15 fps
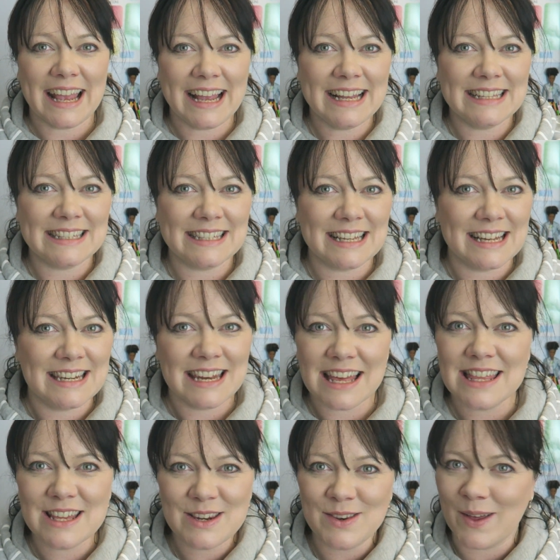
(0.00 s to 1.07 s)
it's
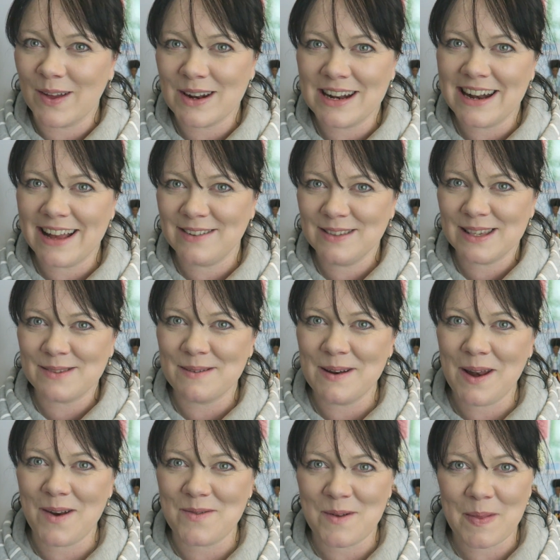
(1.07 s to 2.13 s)
another
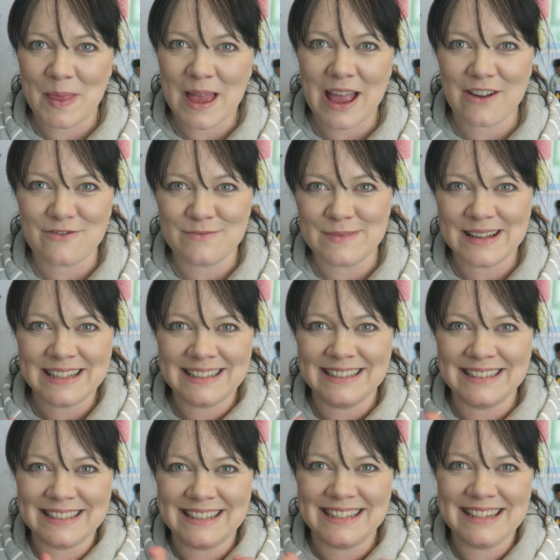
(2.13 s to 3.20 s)
non-announcement from the
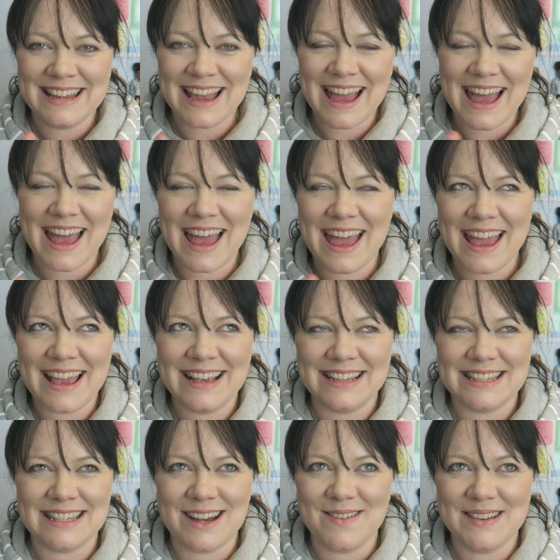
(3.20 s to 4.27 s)
government.
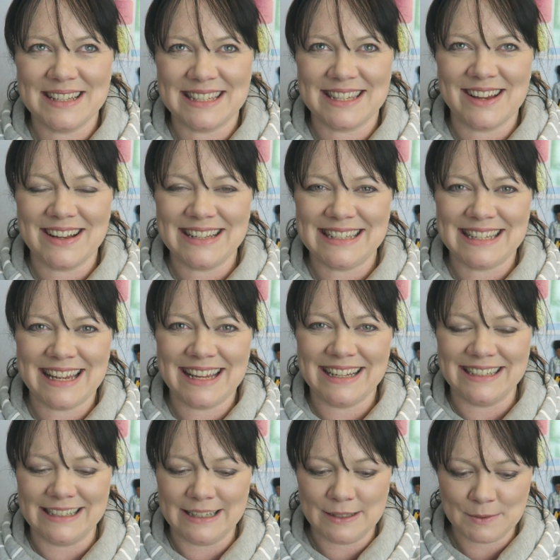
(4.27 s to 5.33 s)
Yay, so
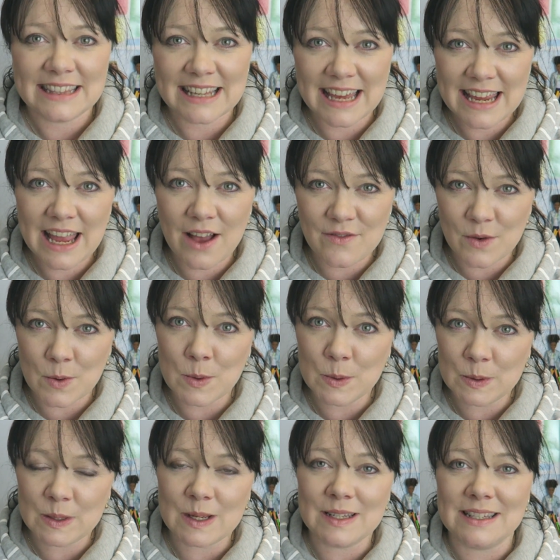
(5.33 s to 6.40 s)
exciting. They have
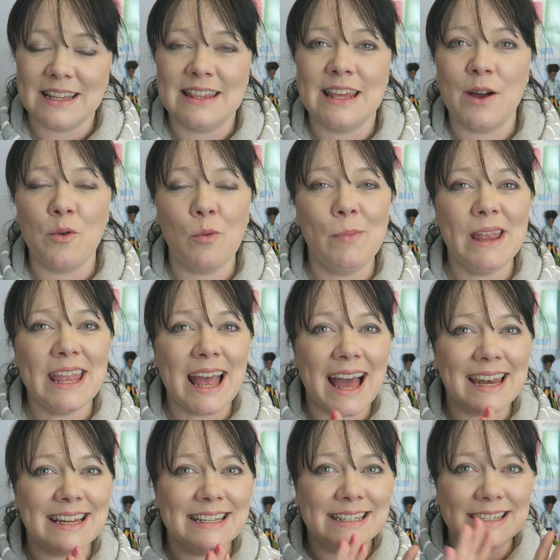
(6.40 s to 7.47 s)
also said there will be
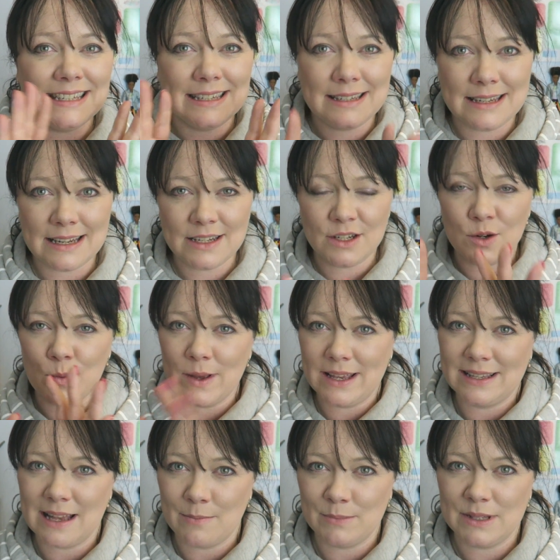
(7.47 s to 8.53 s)
an additional
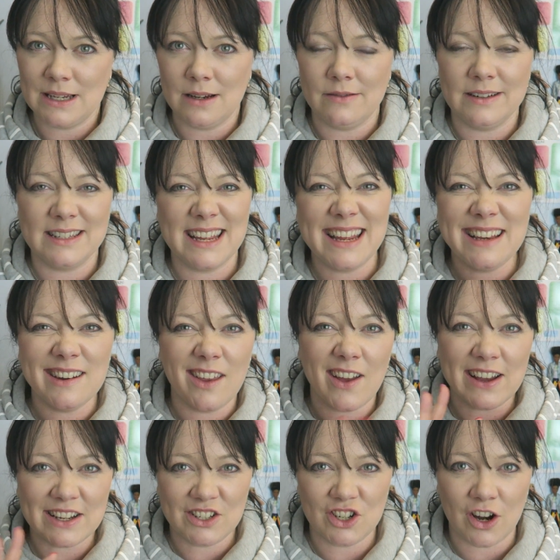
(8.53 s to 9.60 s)
exam series in
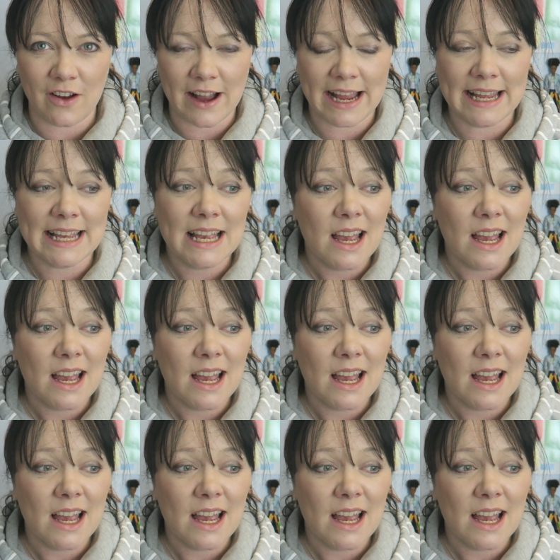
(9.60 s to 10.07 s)
like July.